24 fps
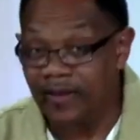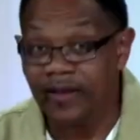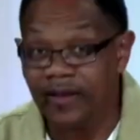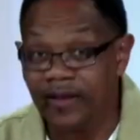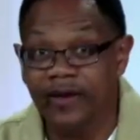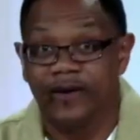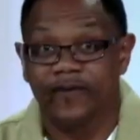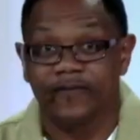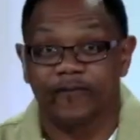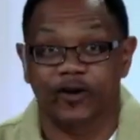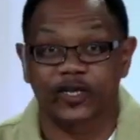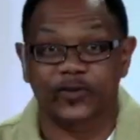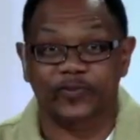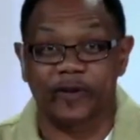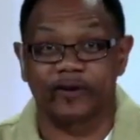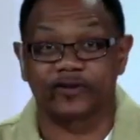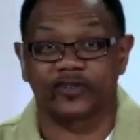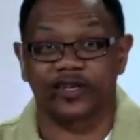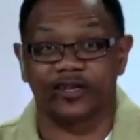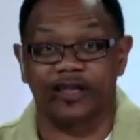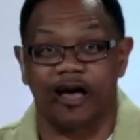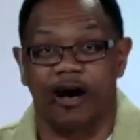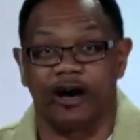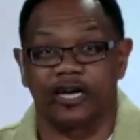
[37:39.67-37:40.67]
Four spiritual
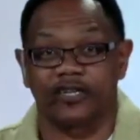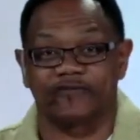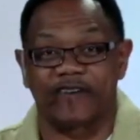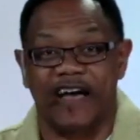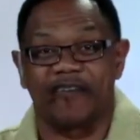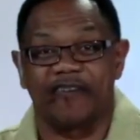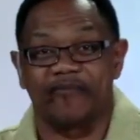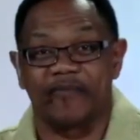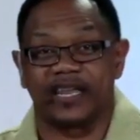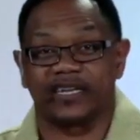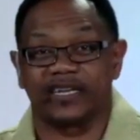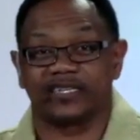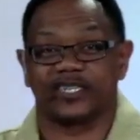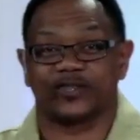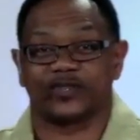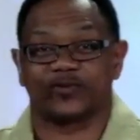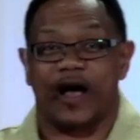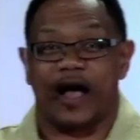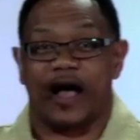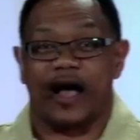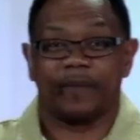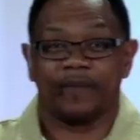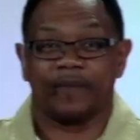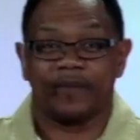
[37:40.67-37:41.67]
laws. 5 minutes. Let's
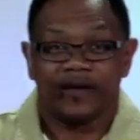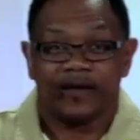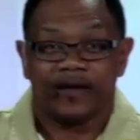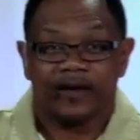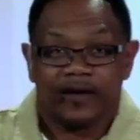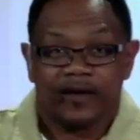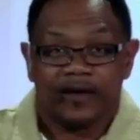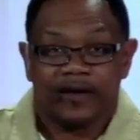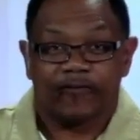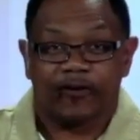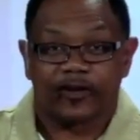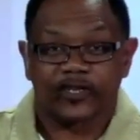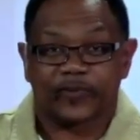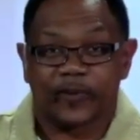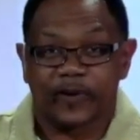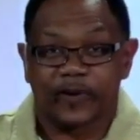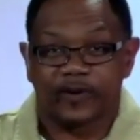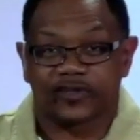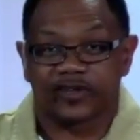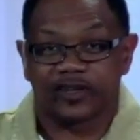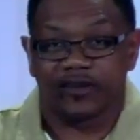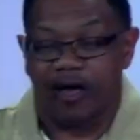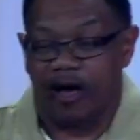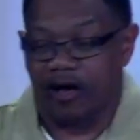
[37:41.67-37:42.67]
rock. Four spiritual
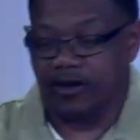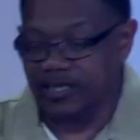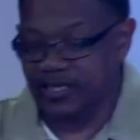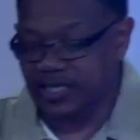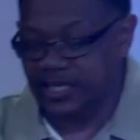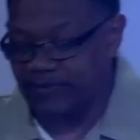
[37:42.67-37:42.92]
laws. Let's see if I